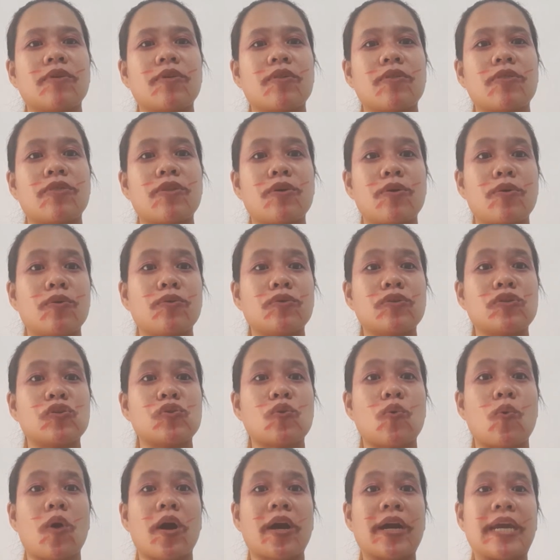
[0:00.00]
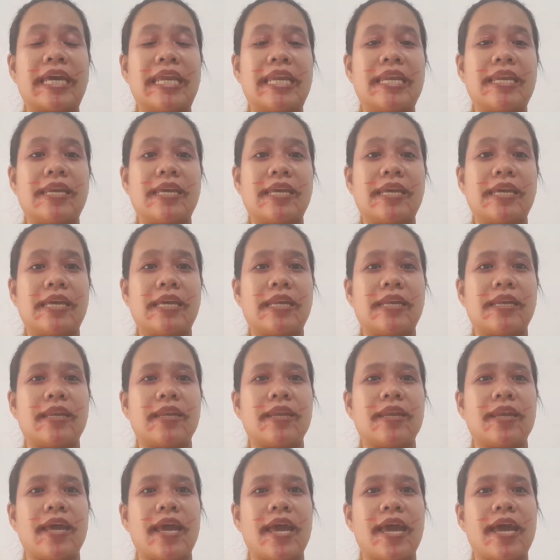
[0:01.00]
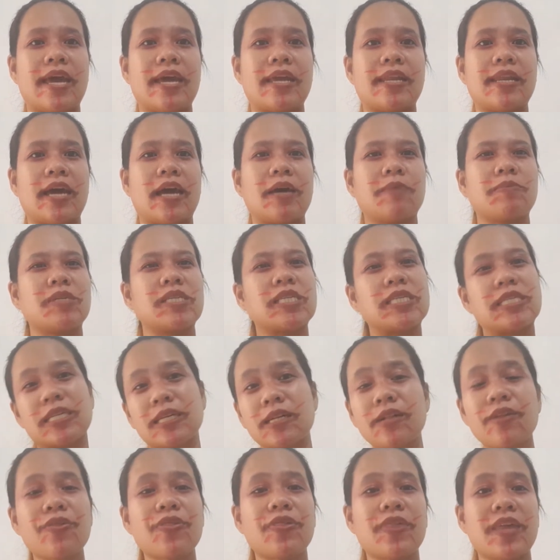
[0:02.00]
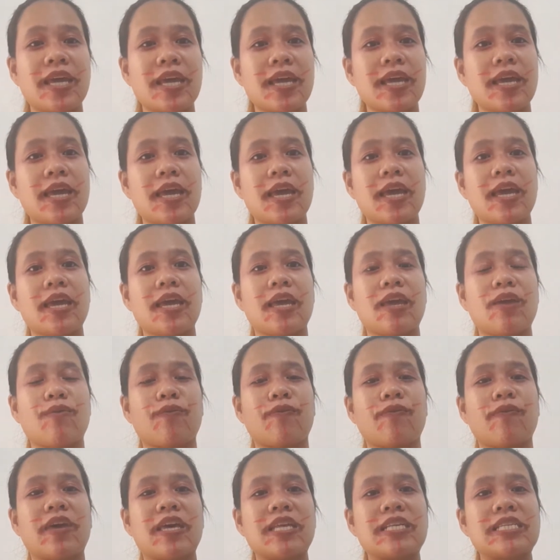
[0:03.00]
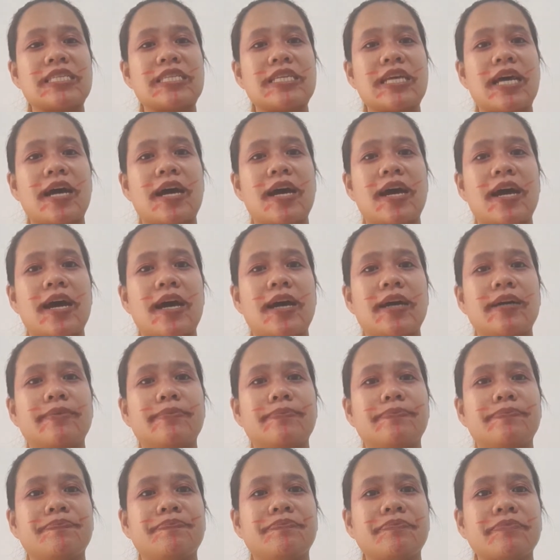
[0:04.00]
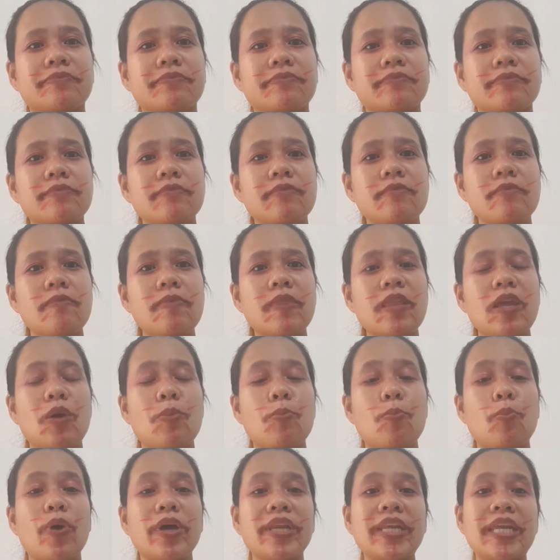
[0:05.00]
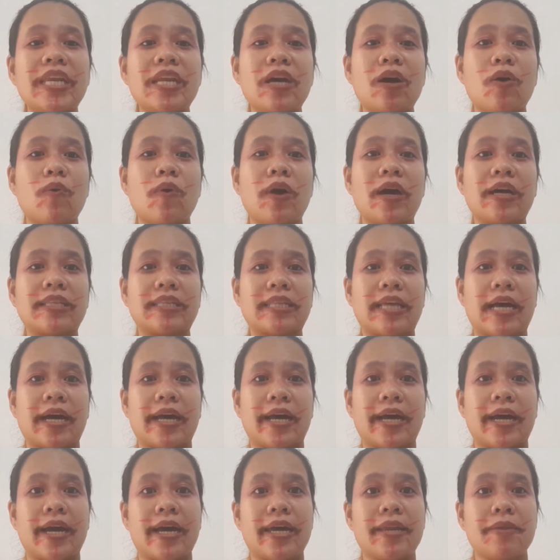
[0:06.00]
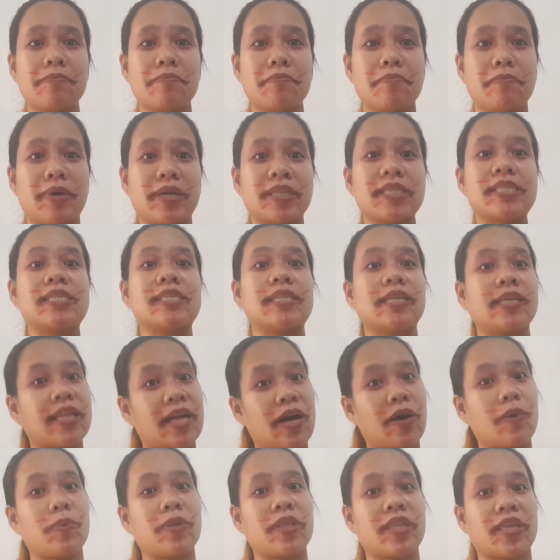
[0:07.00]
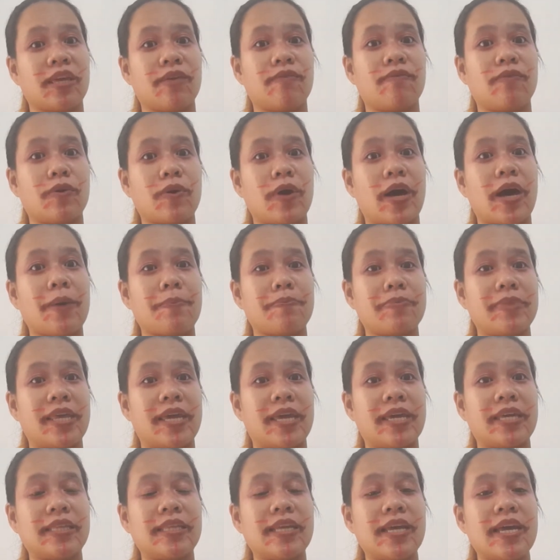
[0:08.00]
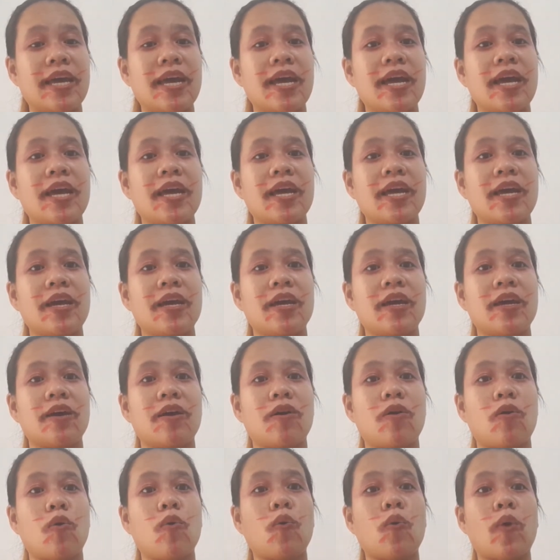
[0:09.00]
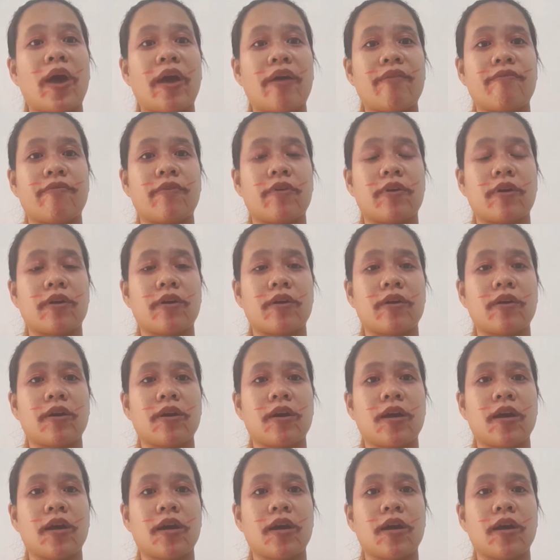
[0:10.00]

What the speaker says: those who are in need. And I'm still thinking if kinsa ang pwede na kong hatagan, but still I will give you update whoever